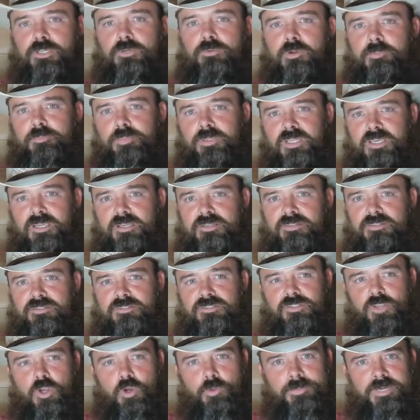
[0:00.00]
to replace
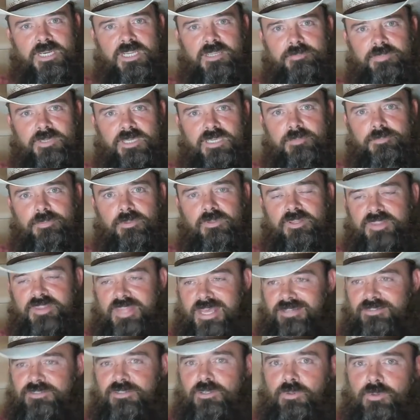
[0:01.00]
so many people, and
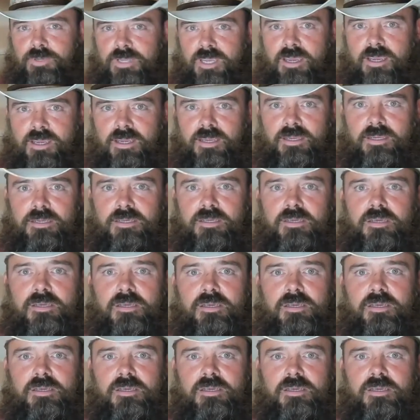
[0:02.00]
that's okay.